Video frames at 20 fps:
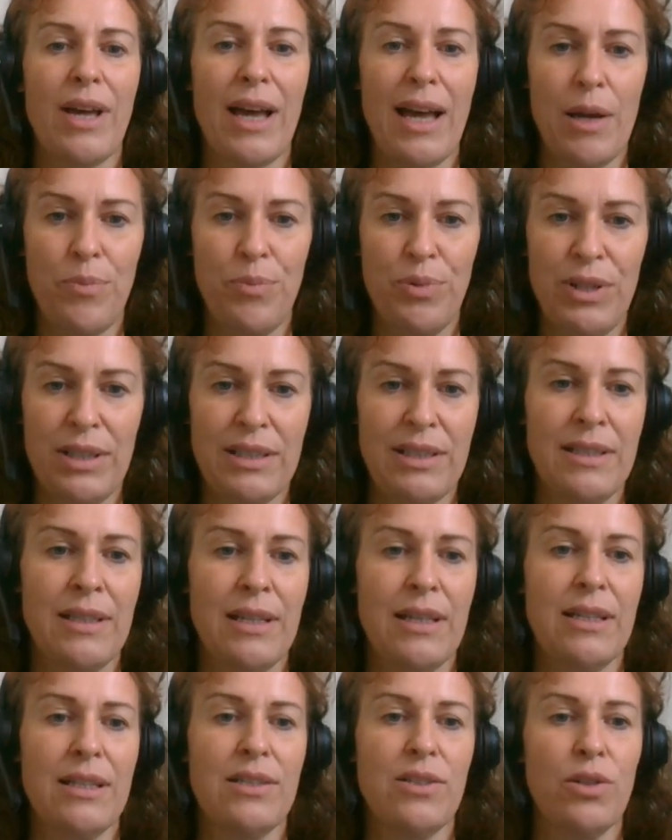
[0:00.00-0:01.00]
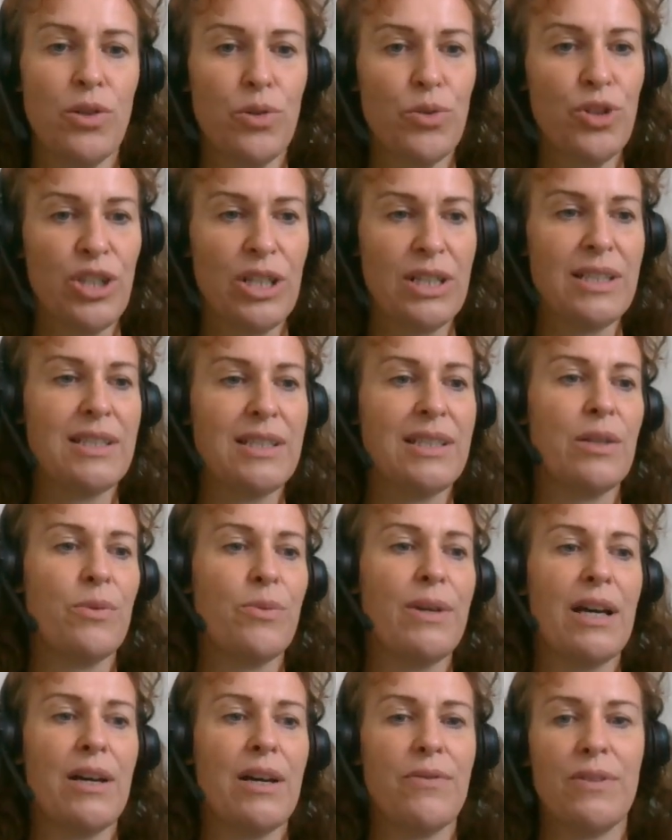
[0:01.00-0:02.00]
hybrid solutions that we
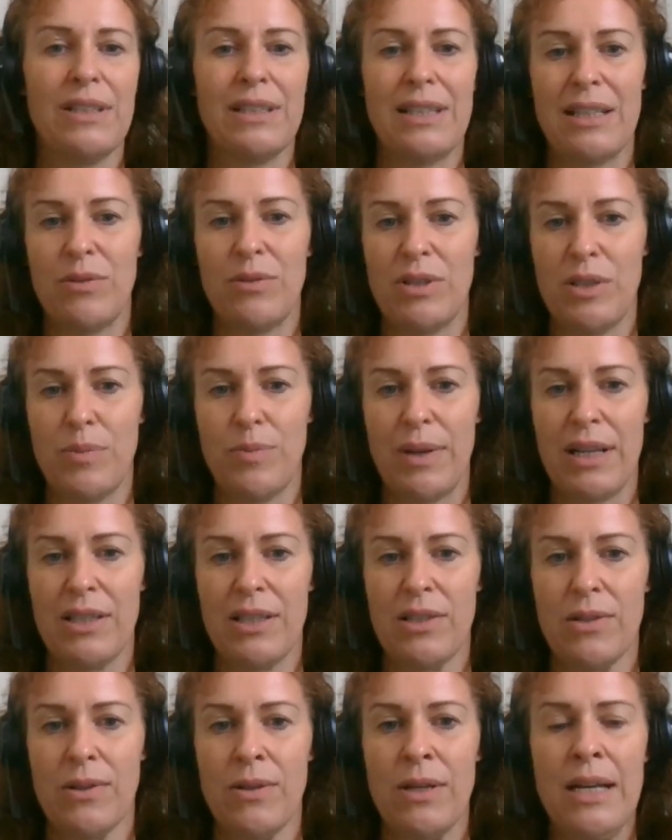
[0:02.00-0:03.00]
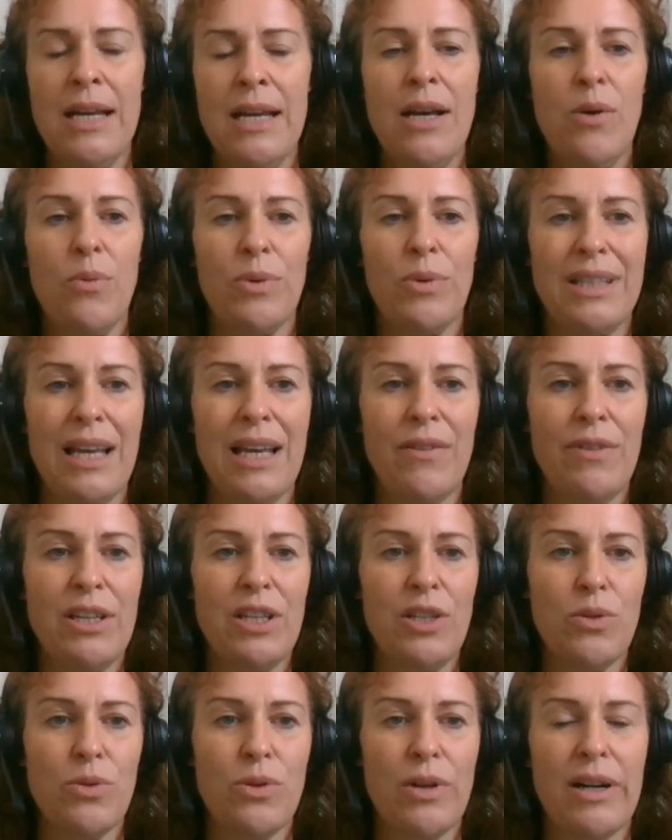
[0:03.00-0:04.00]
have in that respect. So whatever
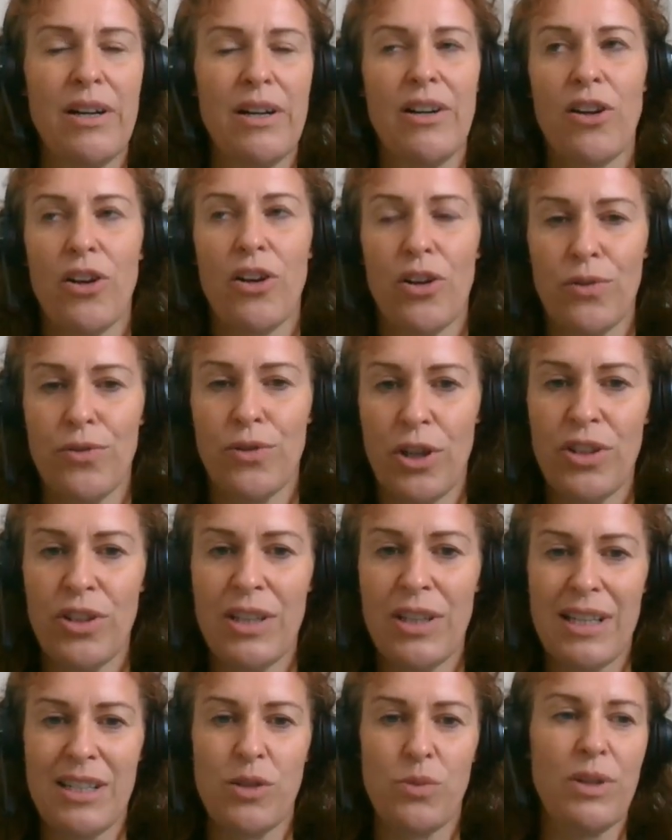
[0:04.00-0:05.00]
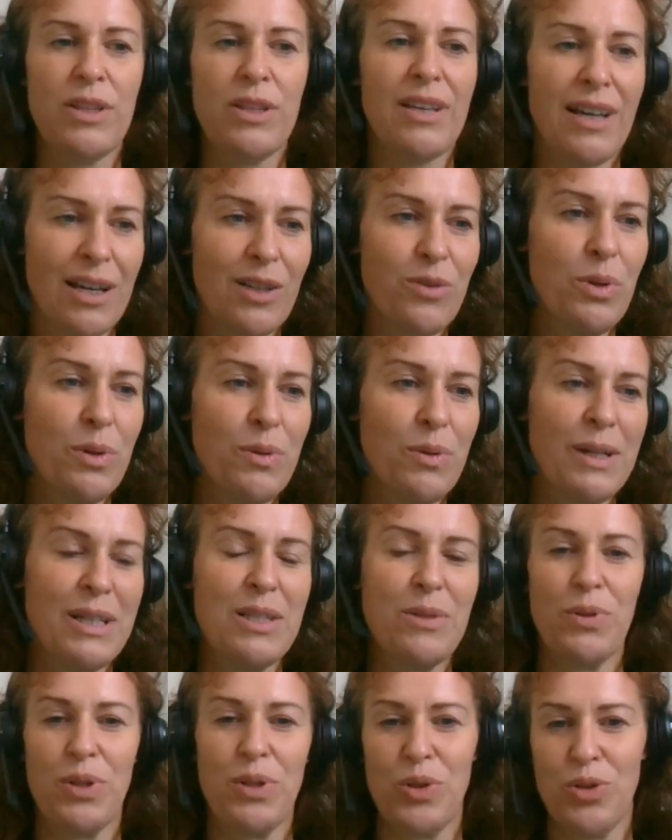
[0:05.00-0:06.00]
you are confronting us with
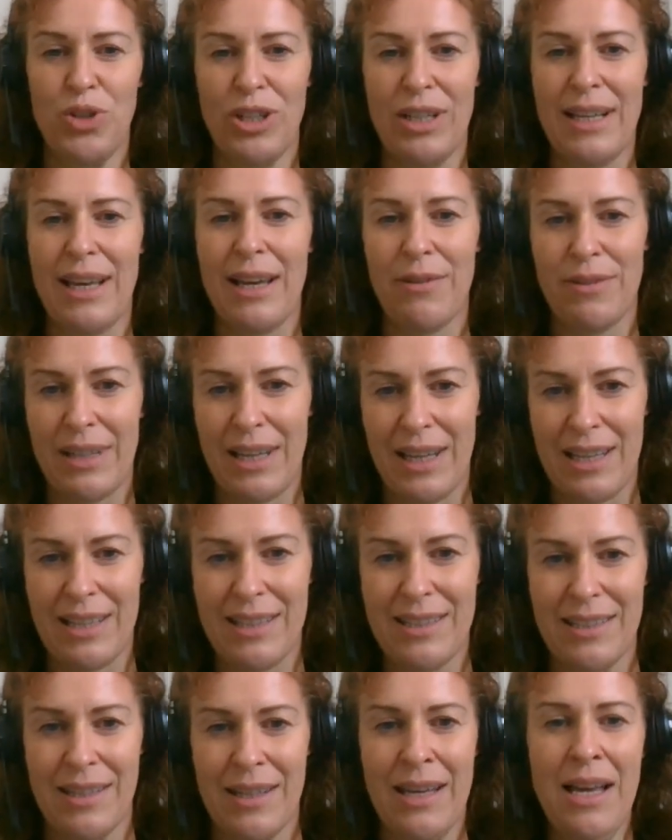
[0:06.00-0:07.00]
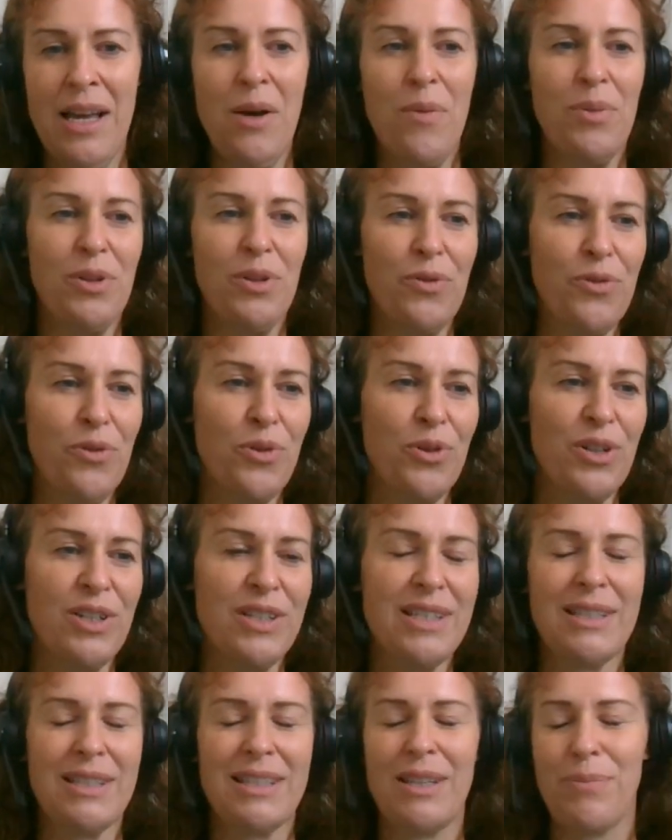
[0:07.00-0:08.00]
hardware-wise, we usually have an answer. But of
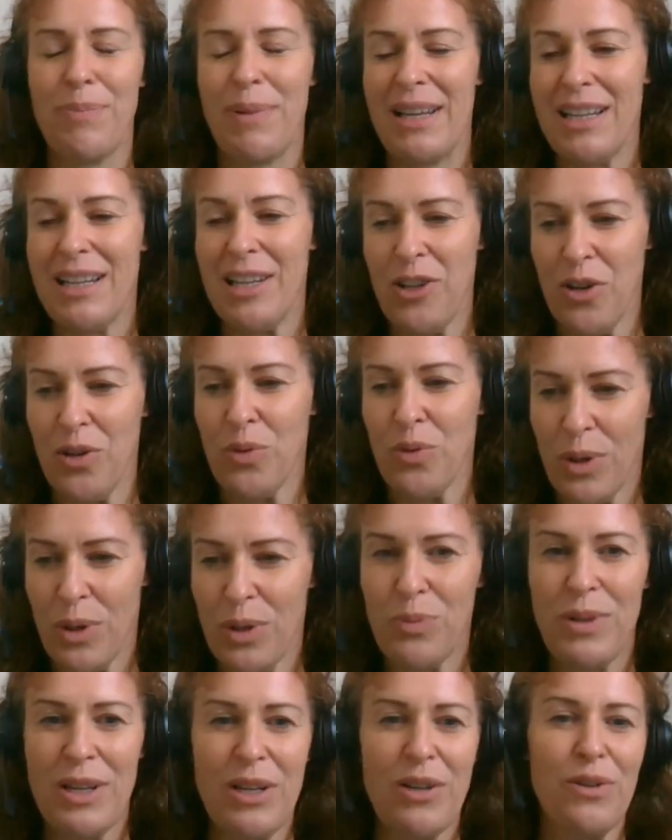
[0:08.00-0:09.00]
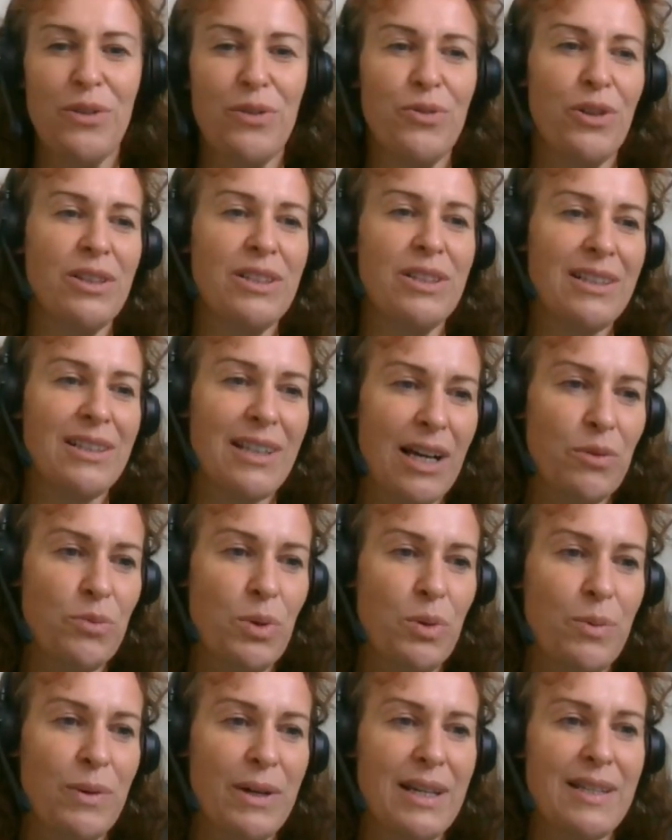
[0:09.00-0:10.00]
course, depending on what we are confronted
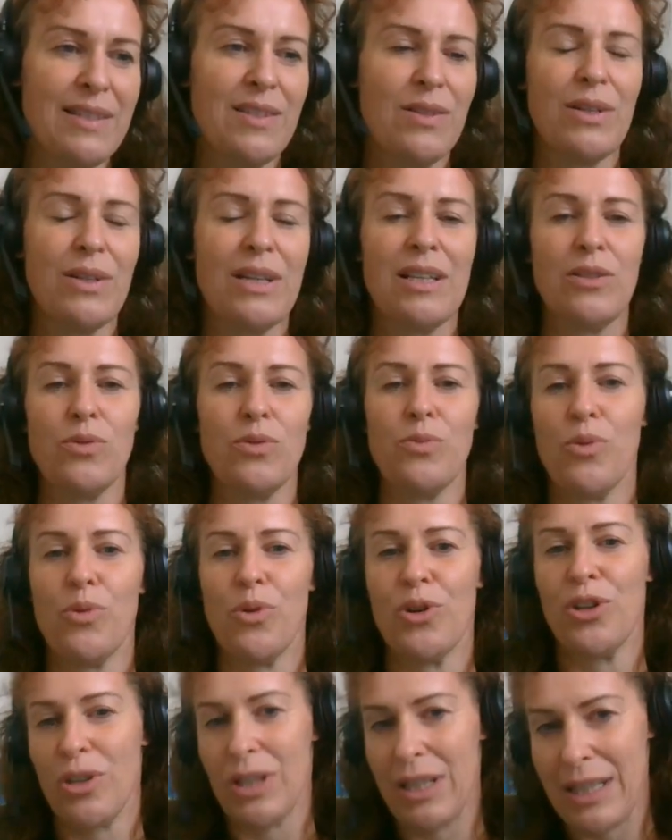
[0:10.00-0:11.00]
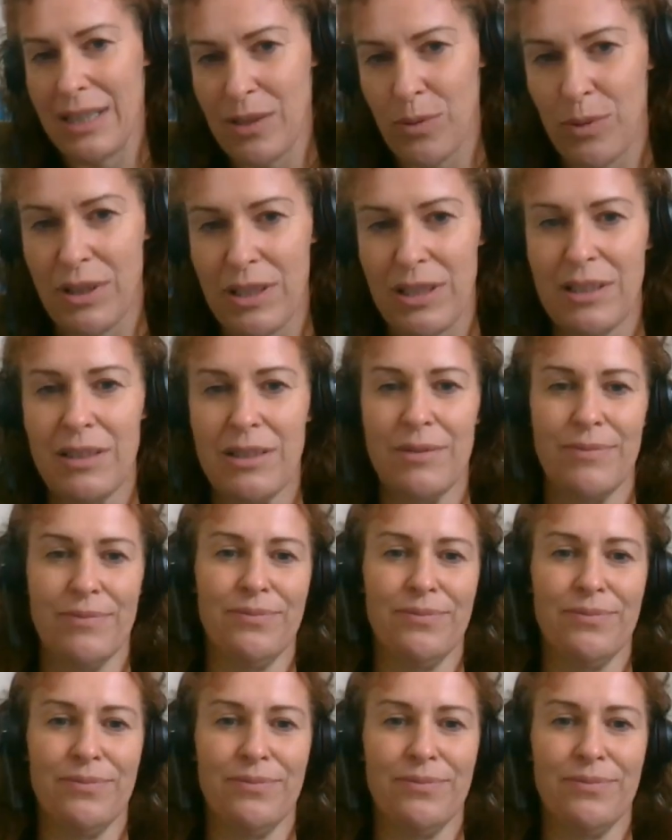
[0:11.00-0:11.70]
hardware-wise, you can do more or less with it.